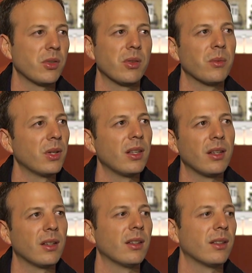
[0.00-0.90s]
she
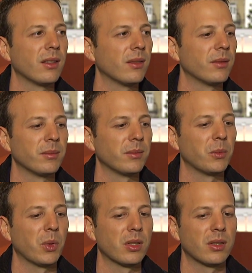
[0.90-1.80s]
really
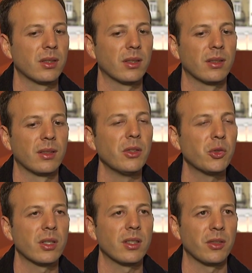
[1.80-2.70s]
was
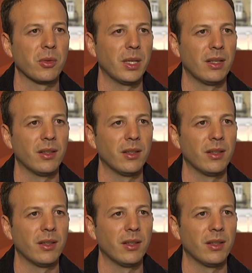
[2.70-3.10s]
interesting to me.